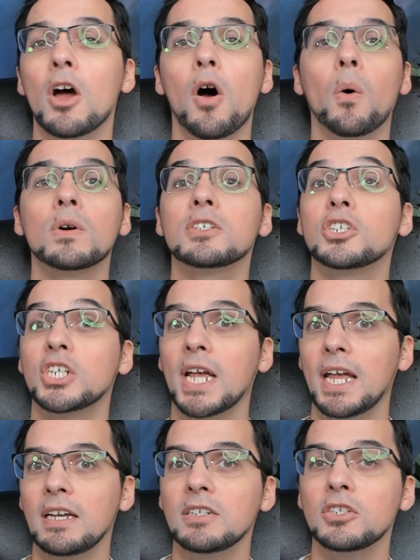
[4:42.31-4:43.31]
or
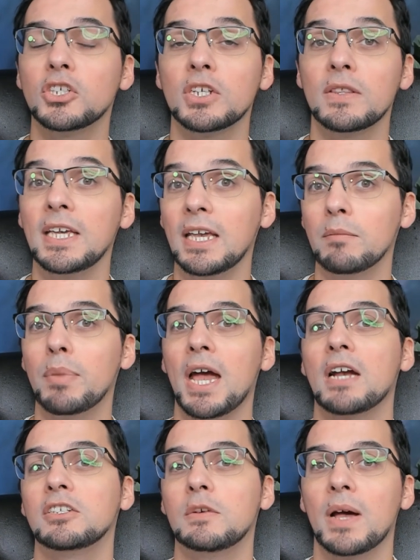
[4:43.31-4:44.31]
change the
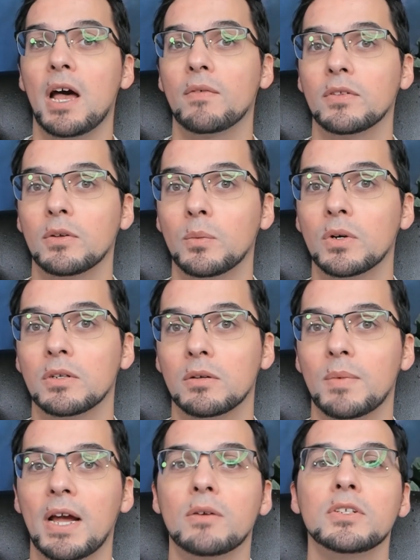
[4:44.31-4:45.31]
impact you have on the world
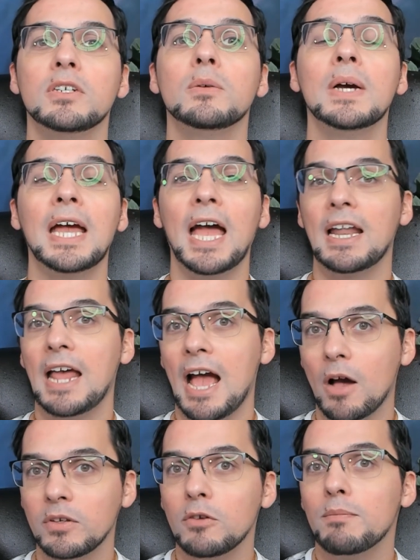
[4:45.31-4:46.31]
around you and
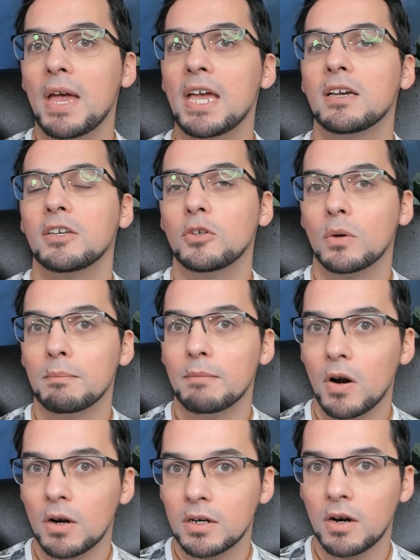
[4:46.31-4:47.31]
how you make your
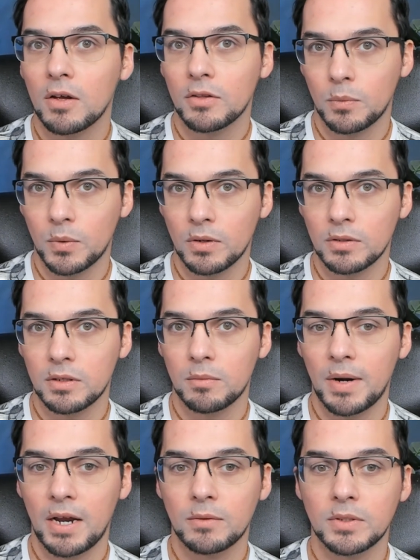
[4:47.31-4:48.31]
mark on the world
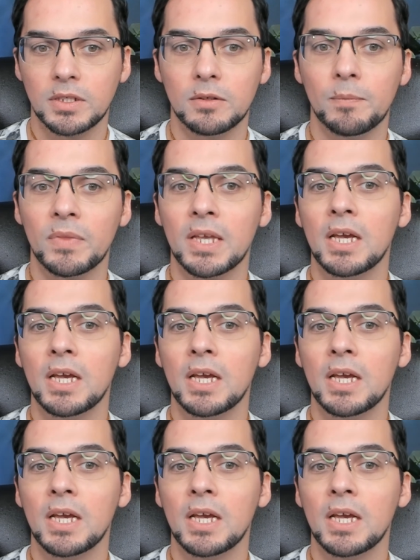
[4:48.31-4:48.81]
around you.